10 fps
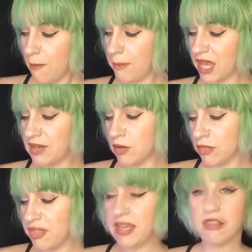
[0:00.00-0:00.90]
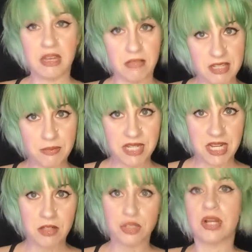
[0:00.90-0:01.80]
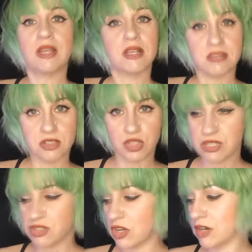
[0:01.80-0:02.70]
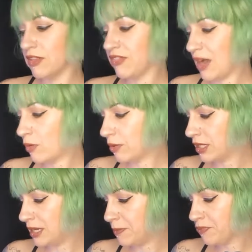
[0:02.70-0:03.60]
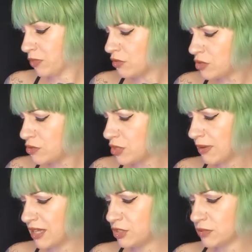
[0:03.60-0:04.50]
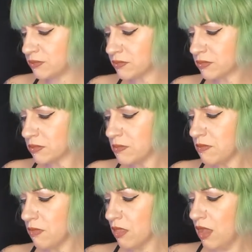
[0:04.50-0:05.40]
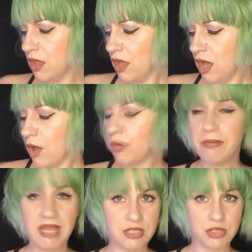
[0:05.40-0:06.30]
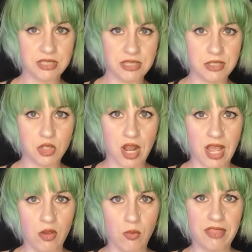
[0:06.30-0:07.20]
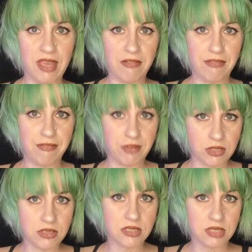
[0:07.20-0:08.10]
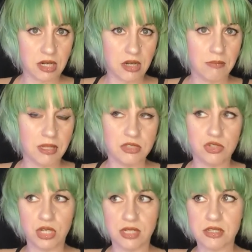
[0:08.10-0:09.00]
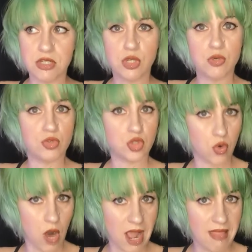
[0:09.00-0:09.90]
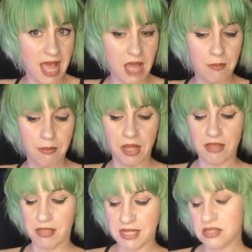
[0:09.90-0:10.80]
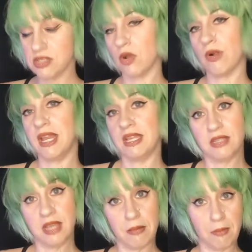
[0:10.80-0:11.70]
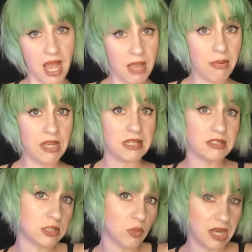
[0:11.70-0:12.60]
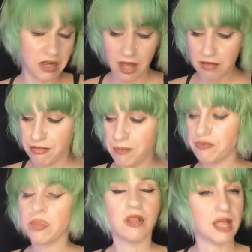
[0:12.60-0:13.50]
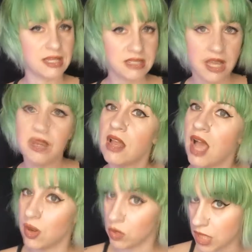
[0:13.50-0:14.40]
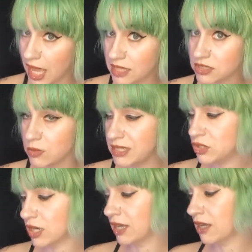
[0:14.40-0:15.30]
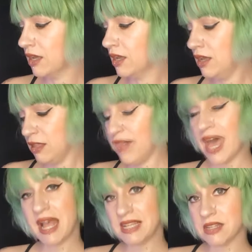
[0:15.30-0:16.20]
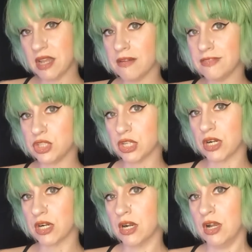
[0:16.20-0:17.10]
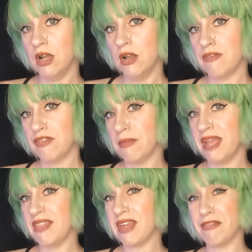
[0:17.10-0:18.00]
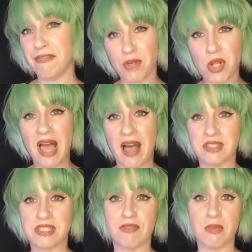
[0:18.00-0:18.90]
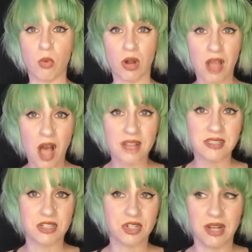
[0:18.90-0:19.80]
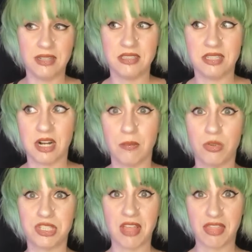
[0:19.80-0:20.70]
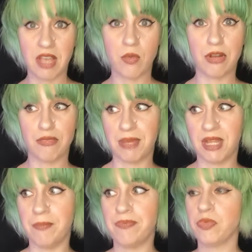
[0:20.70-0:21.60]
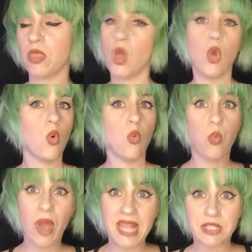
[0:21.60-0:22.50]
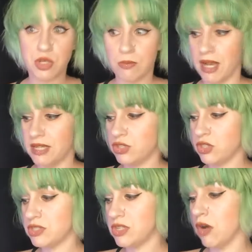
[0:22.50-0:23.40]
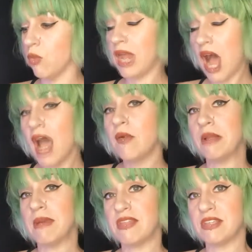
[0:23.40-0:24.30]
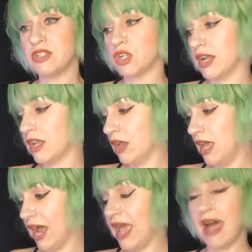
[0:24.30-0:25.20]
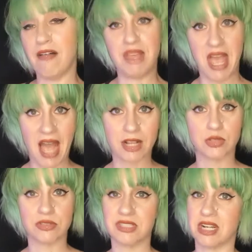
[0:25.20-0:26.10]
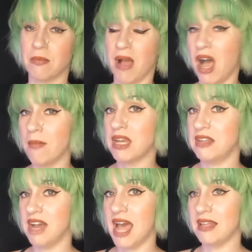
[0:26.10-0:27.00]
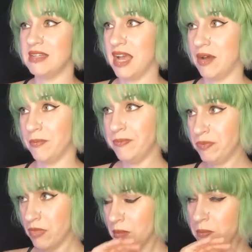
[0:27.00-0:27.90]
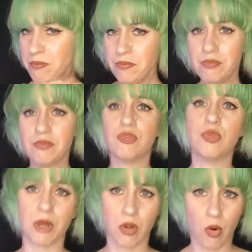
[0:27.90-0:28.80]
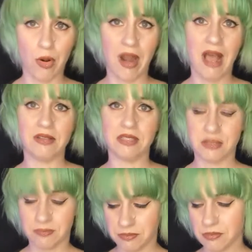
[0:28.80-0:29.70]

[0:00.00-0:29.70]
But I don't think that in this particular drink, because it's just stirred, that would really do too much. I would be interested to try it with a full syrup just to try that, but this is already, in my opinion, sweet enough. Like I said, I don't like a sweet drink. That has enough sugar for me than a full ounce of the more concentrated syrup, which I think would have been way too much. So when I remake this drink and I have the actual syrup, I'm going to dial it down to a 1/4 ounce